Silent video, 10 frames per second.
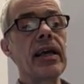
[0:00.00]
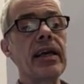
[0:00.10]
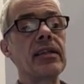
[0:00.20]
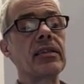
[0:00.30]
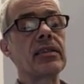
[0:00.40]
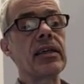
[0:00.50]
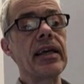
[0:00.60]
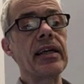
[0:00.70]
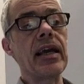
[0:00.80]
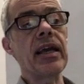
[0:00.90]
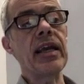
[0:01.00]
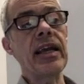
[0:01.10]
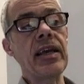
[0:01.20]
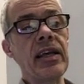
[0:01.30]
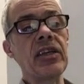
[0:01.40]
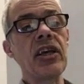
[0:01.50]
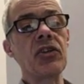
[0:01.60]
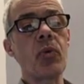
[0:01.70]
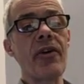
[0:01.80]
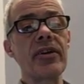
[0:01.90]
is, is,
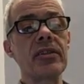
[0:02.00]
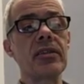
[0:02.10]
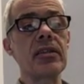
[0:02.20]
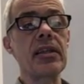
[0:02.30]
is where it's,